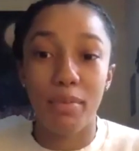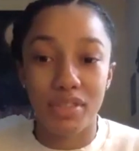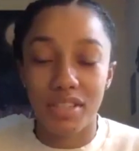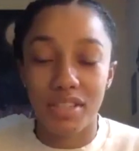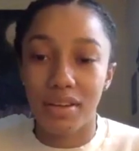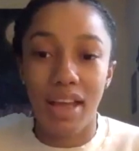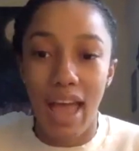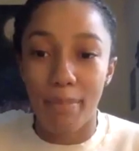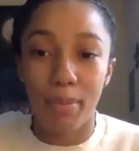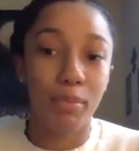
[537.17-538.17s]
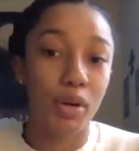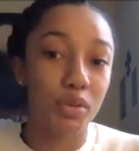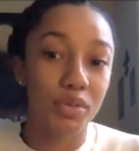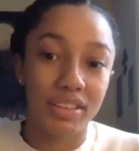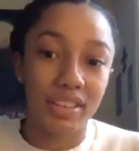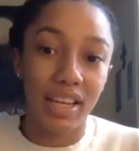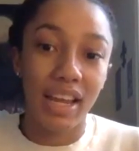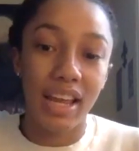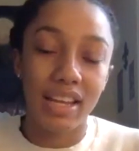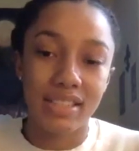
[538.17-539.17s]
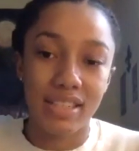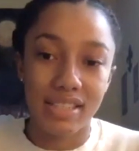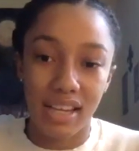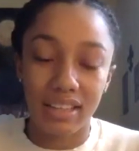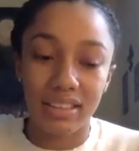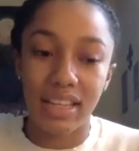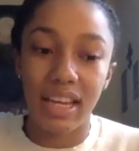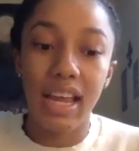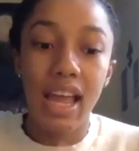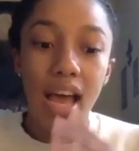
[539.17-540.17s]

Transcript: able to happen perfectly and succinctly.